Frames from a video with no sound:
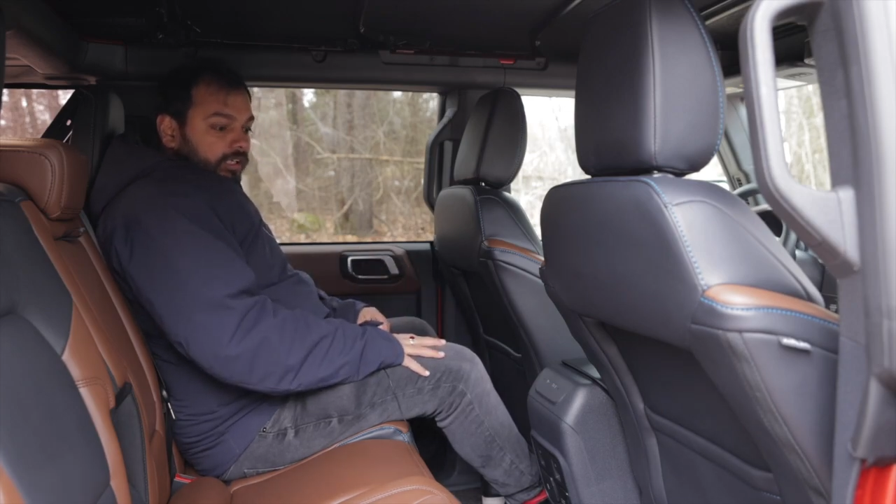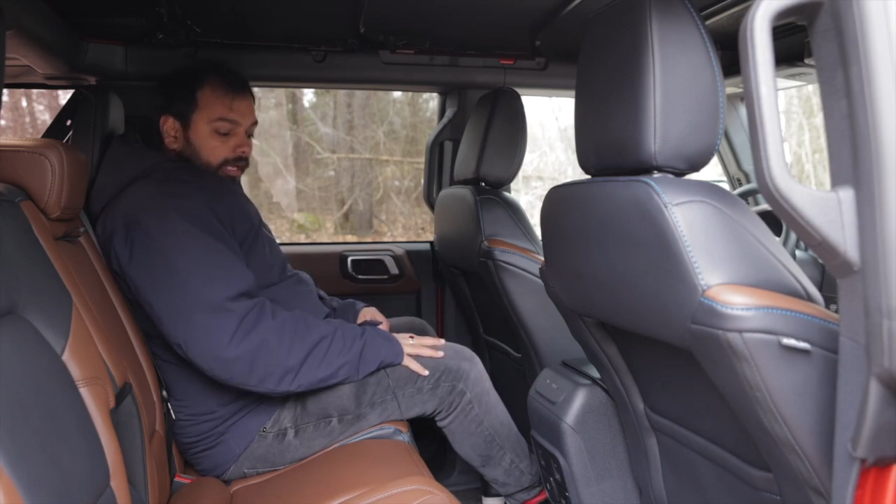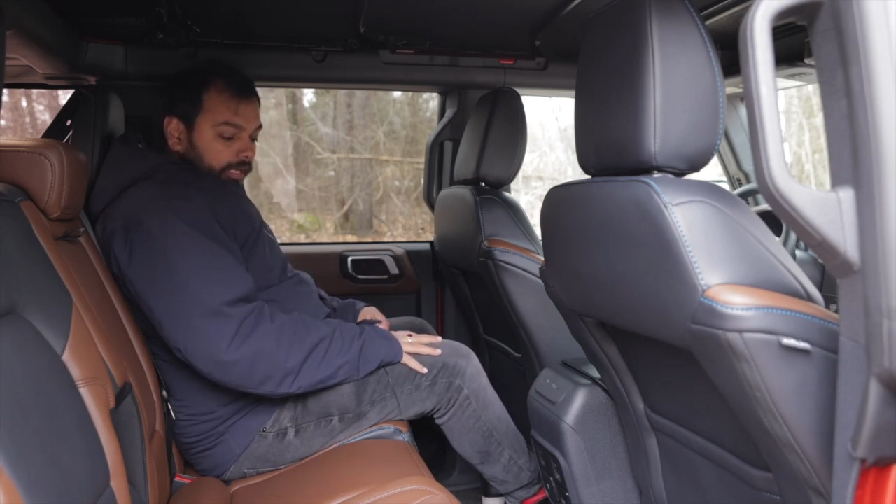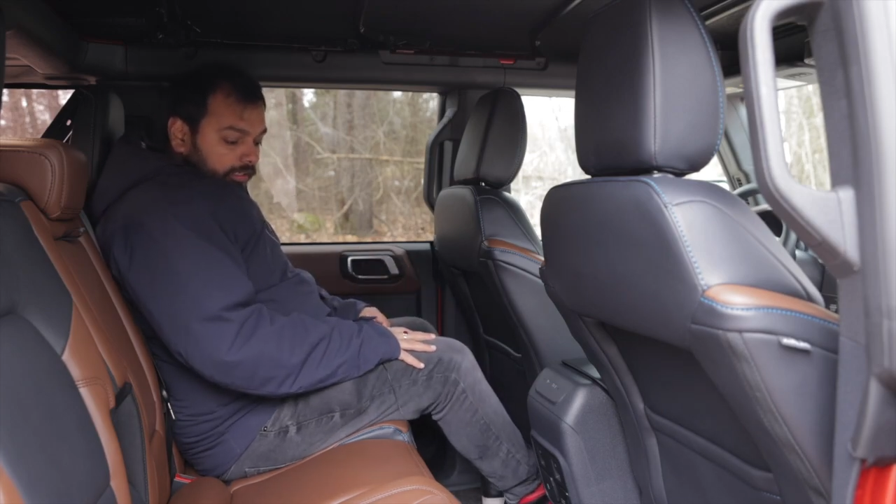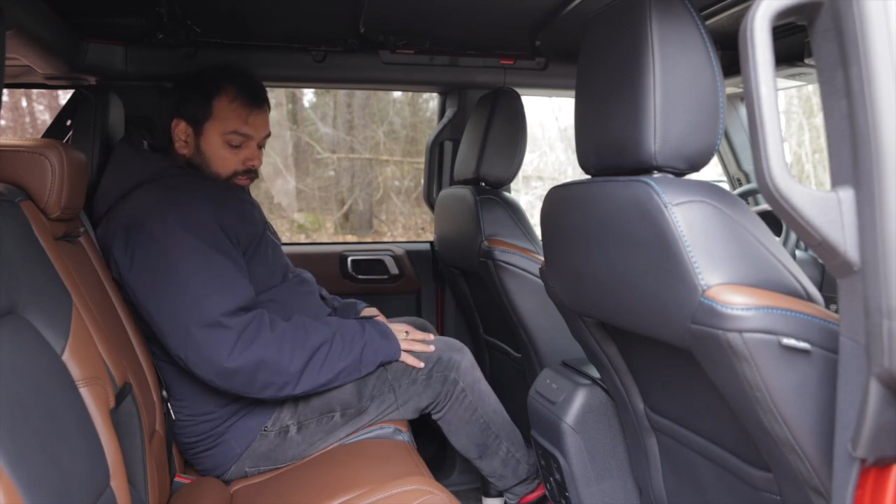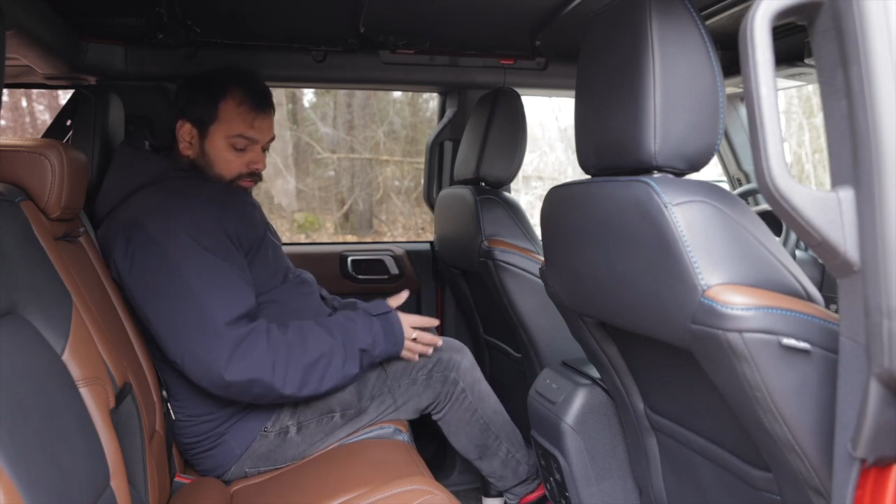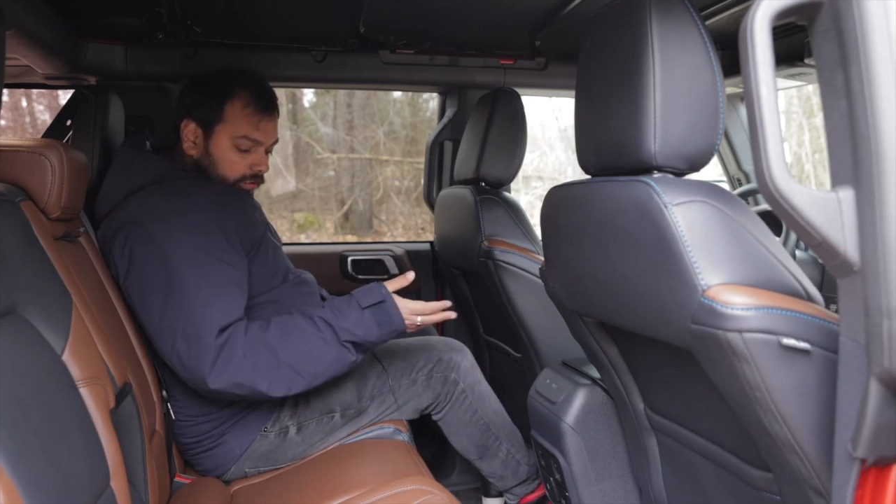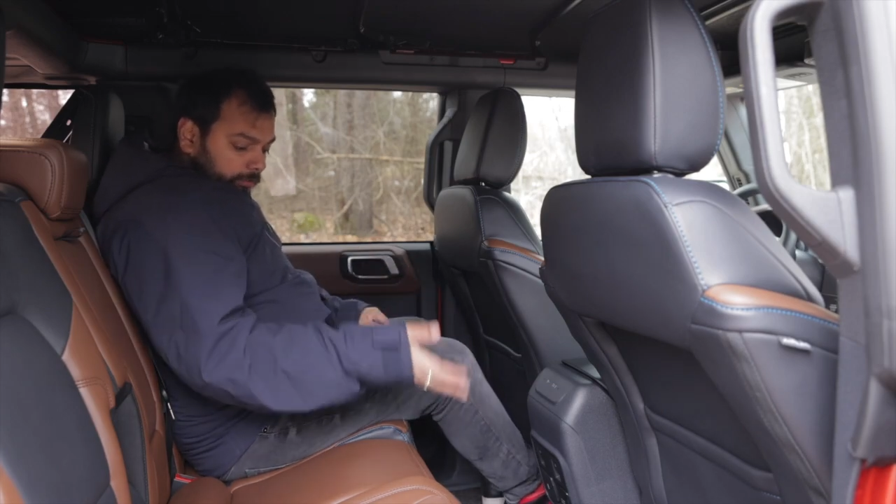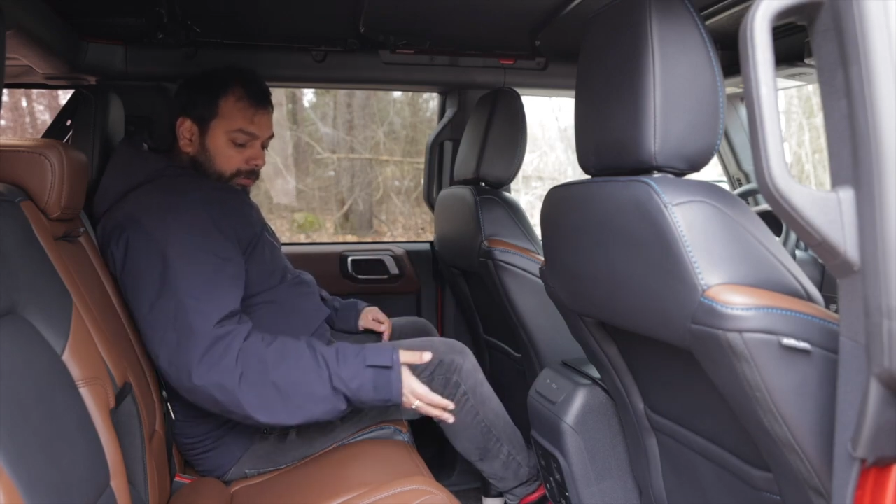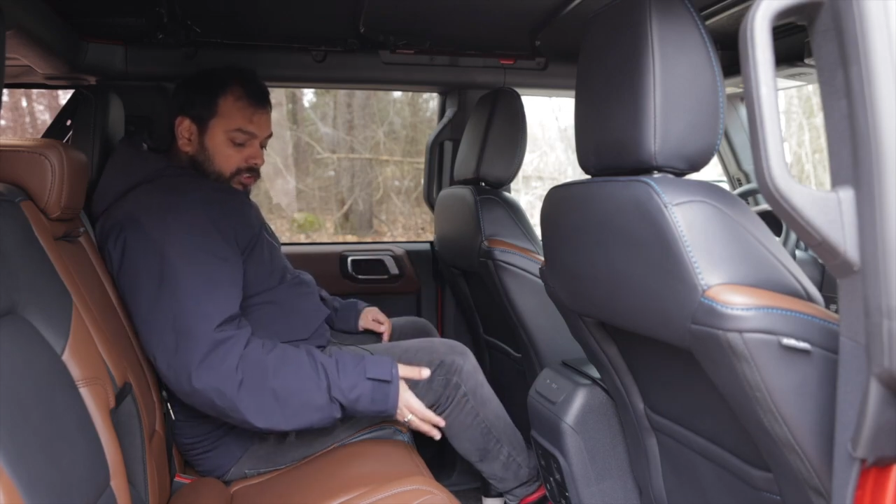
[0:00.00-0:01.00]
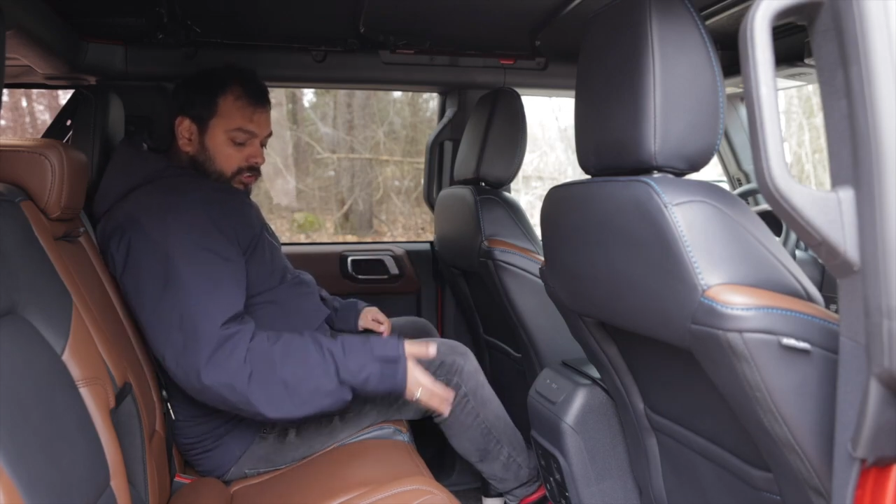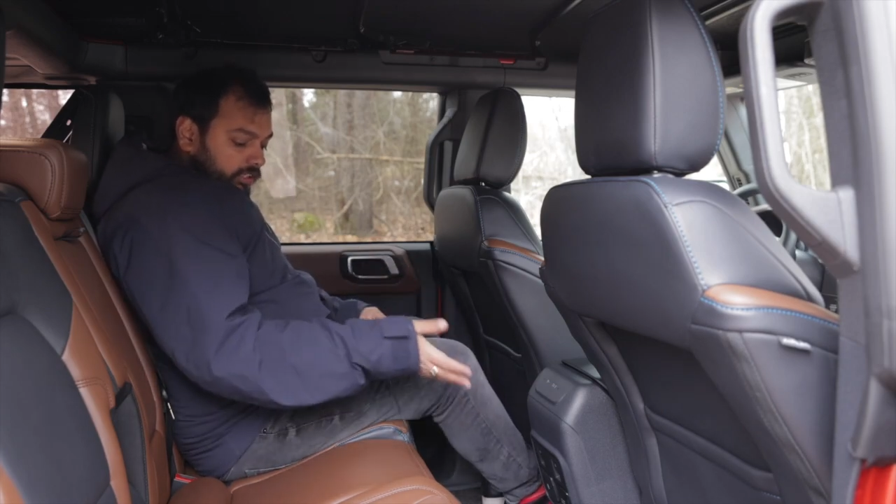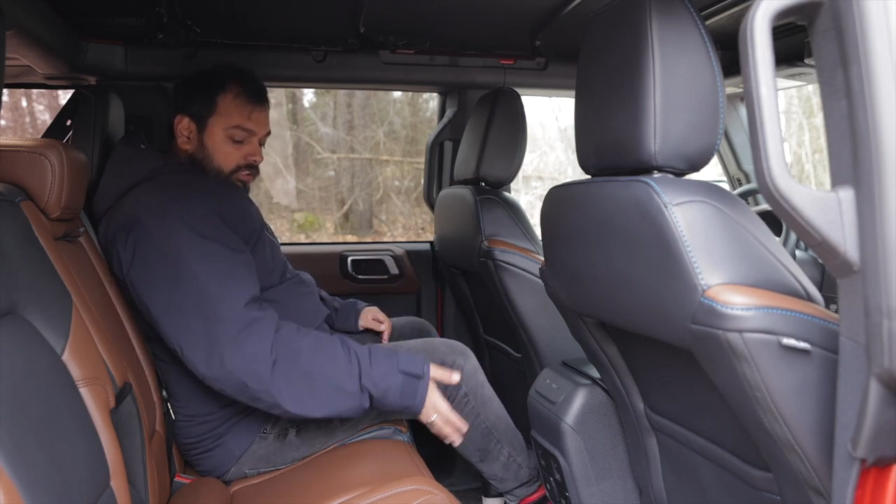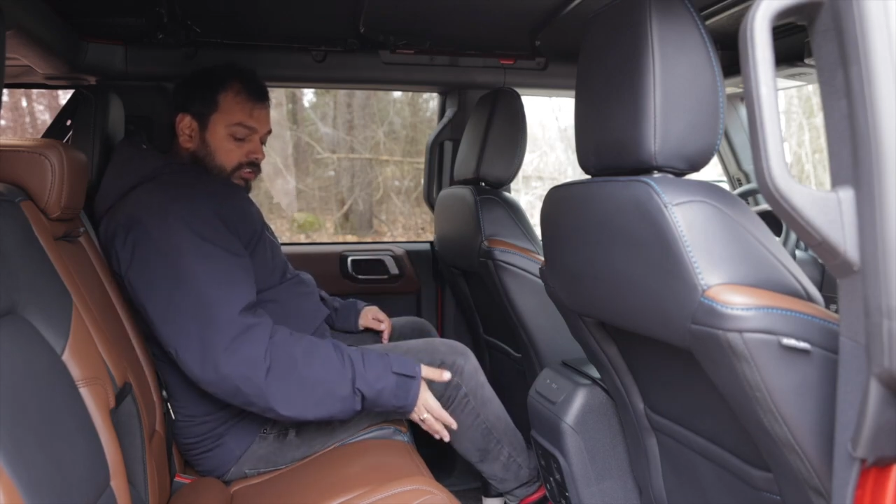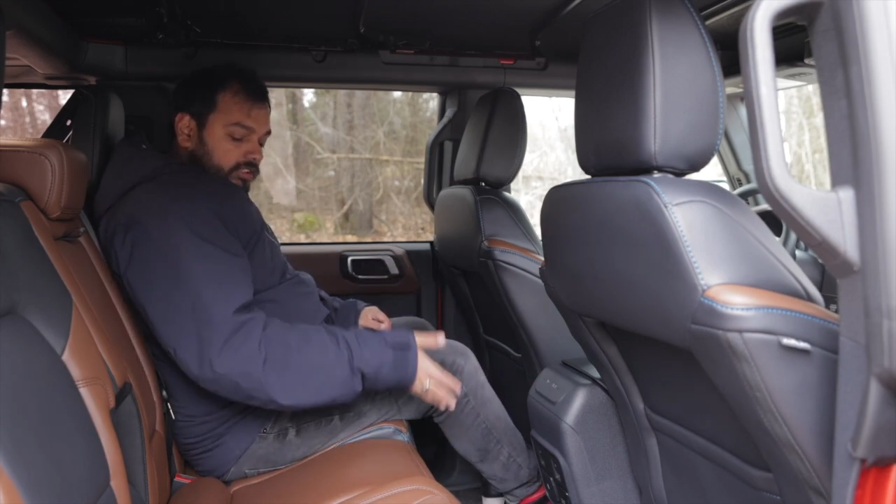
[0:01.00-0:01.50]
and a third passenger
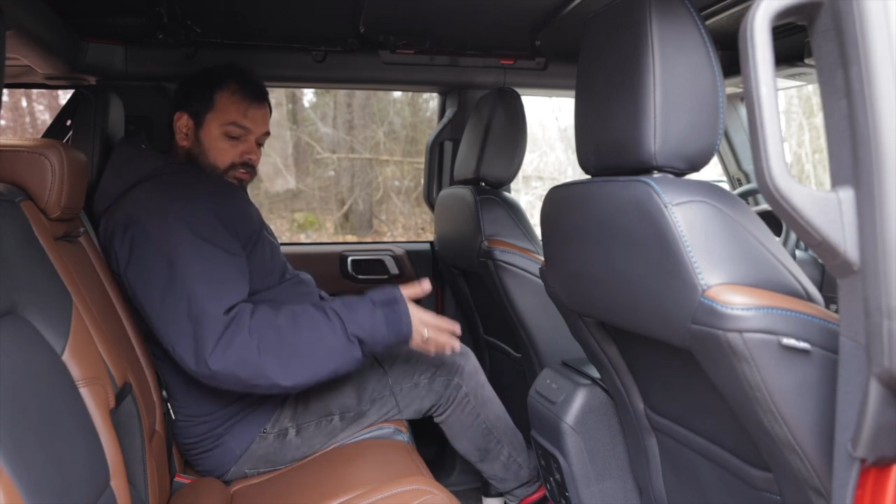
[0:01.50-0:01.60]
is